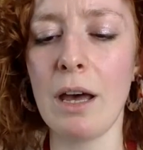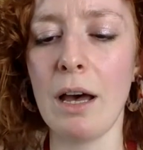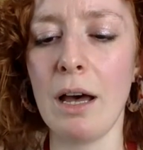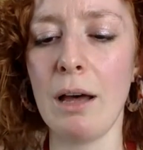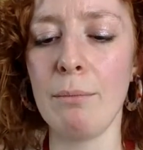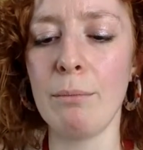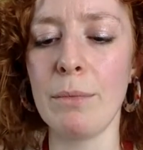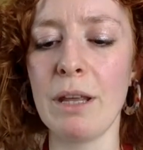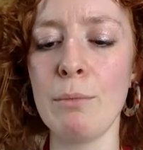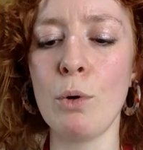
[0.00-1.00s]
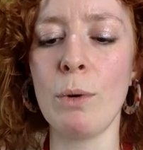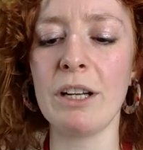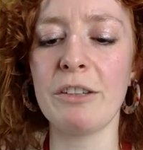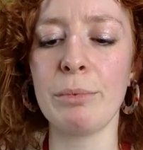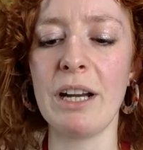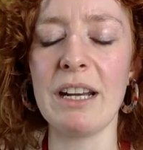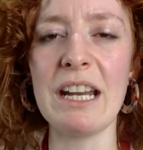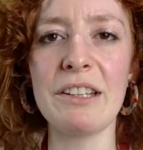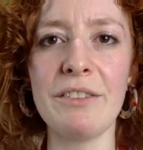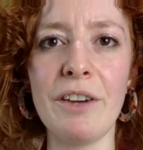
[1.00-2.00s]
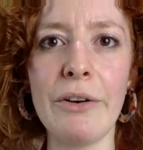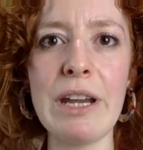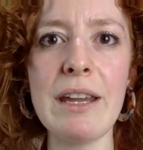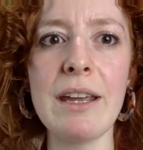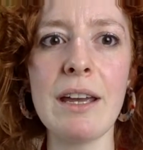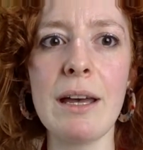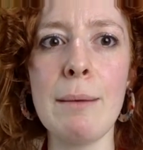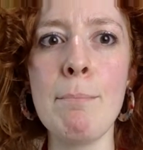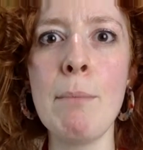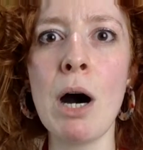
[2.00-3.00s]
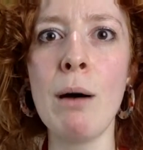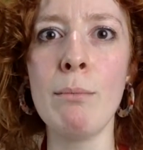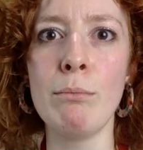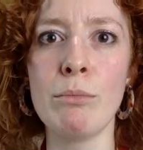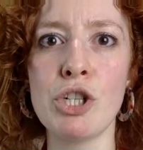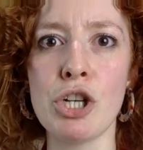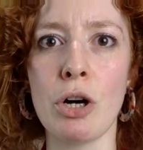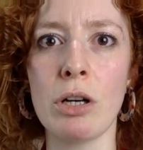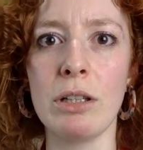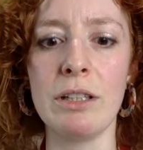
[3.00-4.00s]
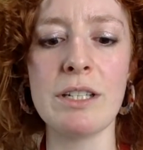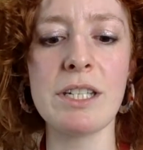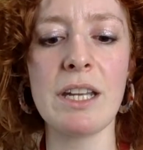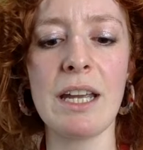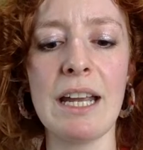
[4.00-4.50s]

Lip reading: They're more widespread. It's a very mum chocolate.